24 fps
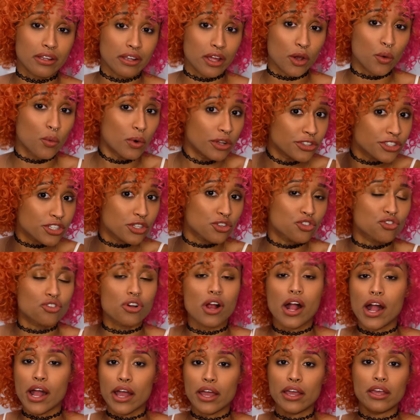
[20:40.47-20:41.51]
Like once it's
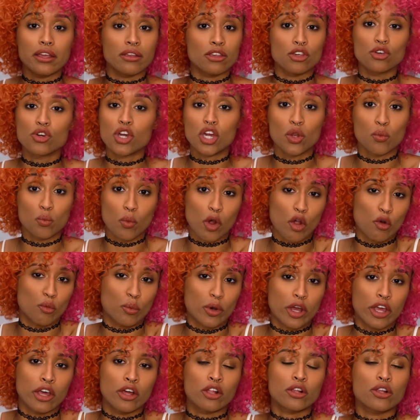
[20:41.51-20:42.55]
dry, you can wear
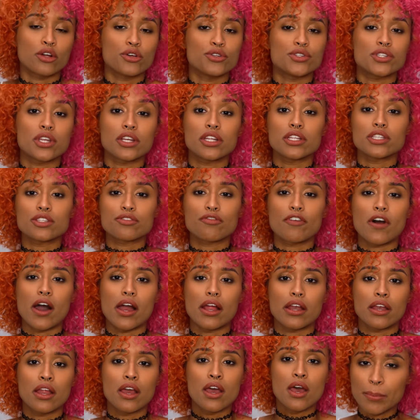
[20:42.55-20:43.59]
white clothes and it's
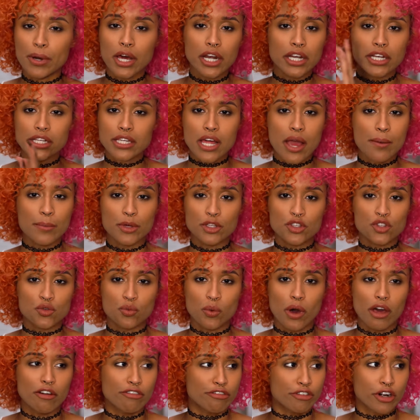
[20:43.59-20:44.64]
fine. But anytime it's
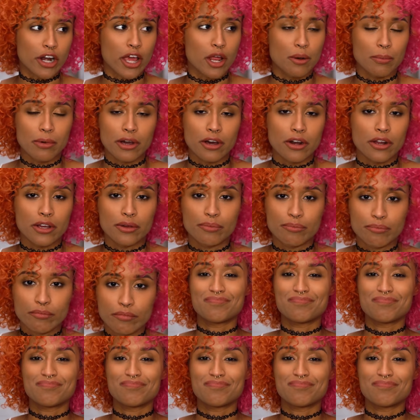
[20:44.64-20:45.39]
wet, forget about it.